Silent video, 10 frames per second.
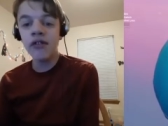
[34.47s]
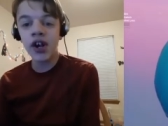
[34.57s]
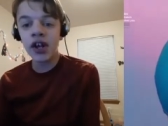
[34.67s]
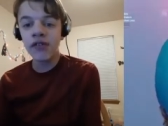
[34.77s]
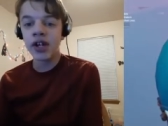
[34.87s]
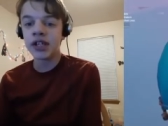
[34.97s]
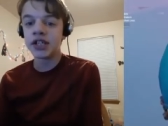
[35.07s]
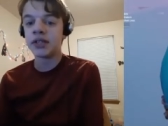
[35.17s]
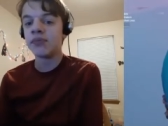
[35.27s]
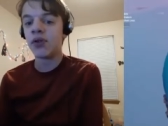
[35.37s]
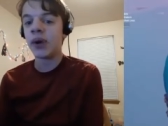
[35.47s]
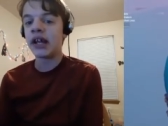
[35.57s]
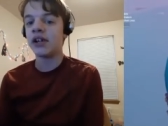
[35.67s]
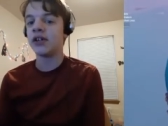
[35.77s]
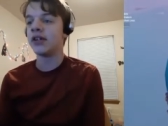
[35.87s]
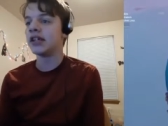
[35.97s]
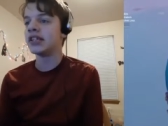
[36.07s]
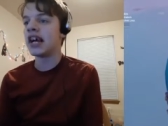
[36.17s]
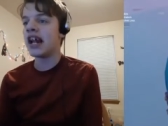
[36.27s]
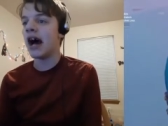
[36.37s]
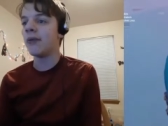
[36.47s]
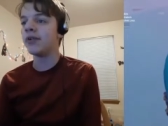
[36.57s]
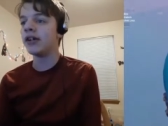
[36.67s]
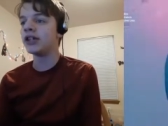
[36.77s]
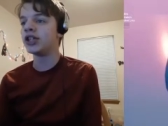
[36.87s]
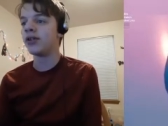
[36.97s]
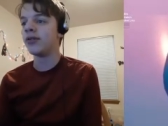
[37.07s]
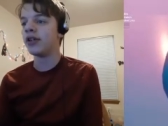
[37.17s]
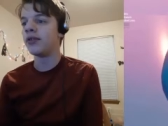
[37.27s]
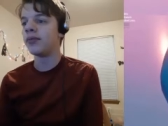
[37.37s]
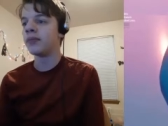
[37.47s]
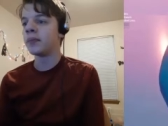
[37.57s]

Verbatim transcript: very, very simple way to do uh-huh. this. And I'm going to show you